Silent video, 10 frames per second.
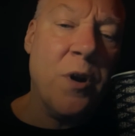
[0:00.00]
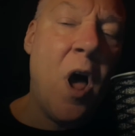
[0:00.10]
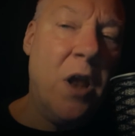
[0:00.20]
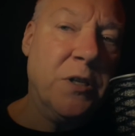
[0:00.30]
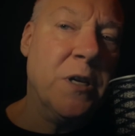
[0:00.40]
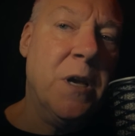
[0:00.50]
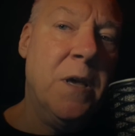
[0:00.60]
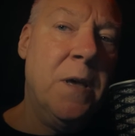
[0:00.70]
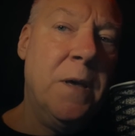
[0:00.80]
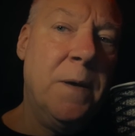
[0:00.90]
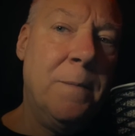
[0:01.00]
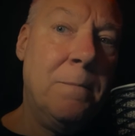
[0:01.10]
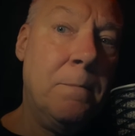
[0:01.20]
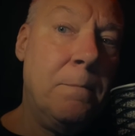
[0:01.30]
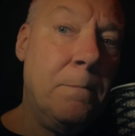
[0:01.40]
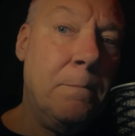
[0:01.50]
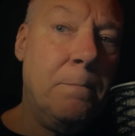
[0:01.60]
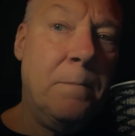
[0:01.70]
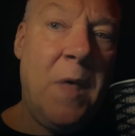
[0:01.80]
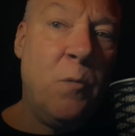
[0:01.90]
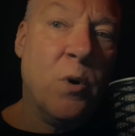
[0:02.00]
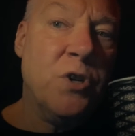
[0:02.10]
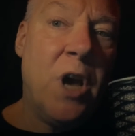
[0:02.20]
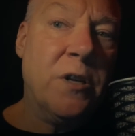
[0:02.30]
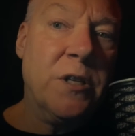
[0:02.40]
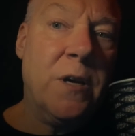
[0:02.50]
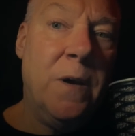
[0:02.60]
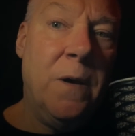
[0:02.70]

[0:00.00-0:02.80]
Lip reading: not they were just.